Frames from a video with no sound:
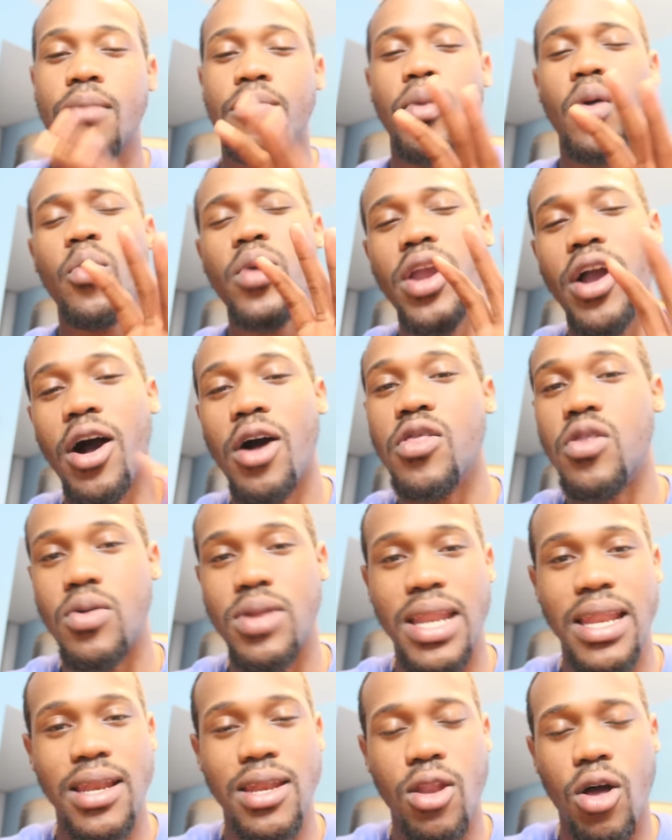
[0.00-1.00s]
But we all
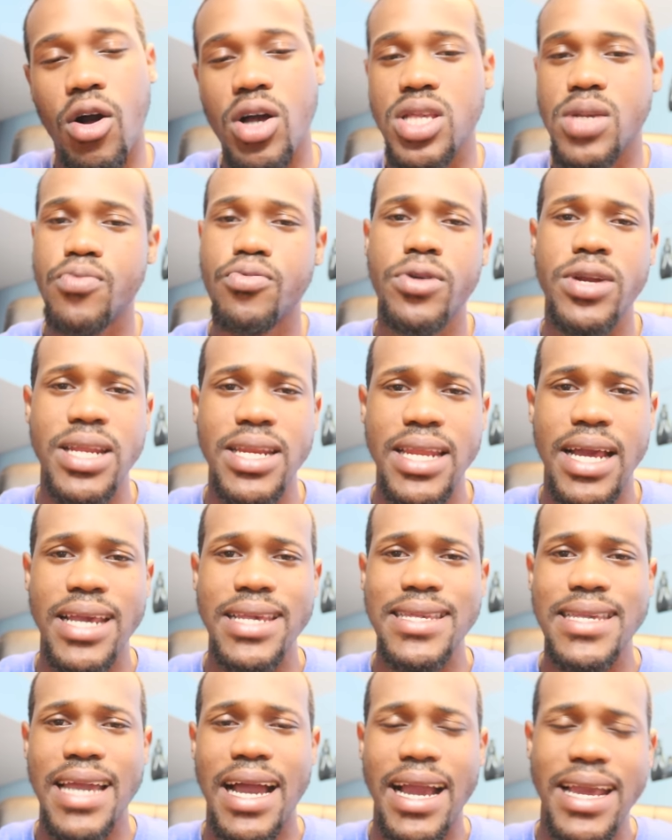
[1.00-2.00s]
know Law is a pretty
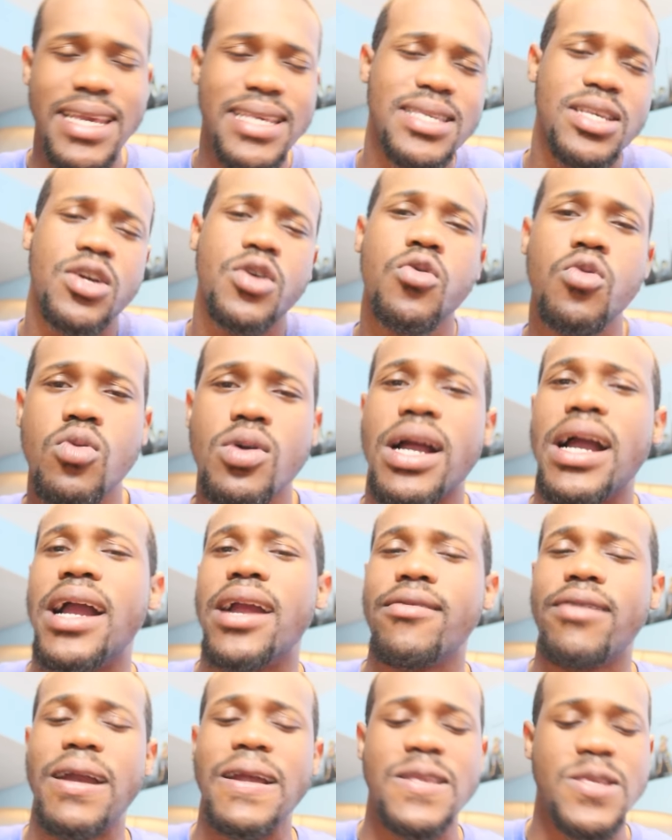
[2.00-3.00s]
nice guy. He's a cool guy,
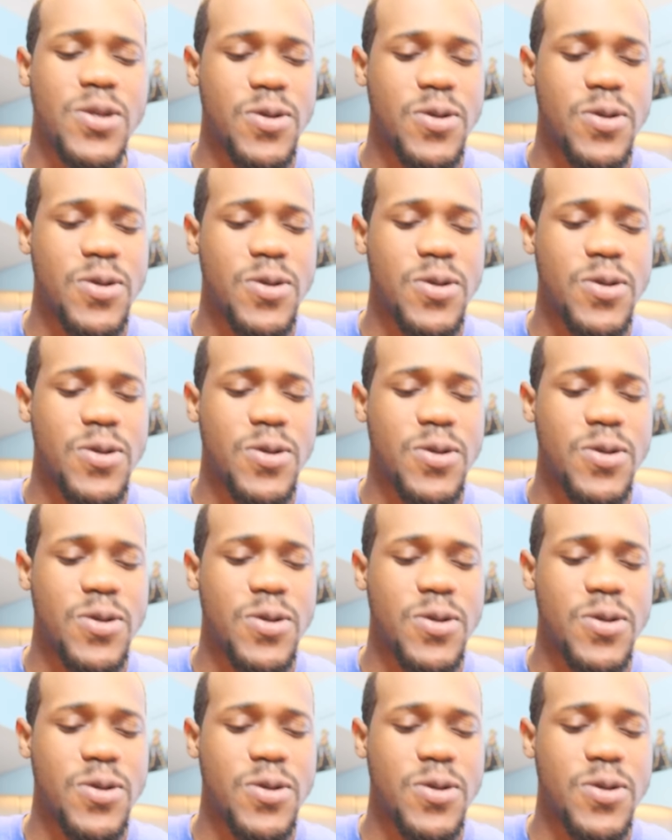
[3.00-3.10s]
right?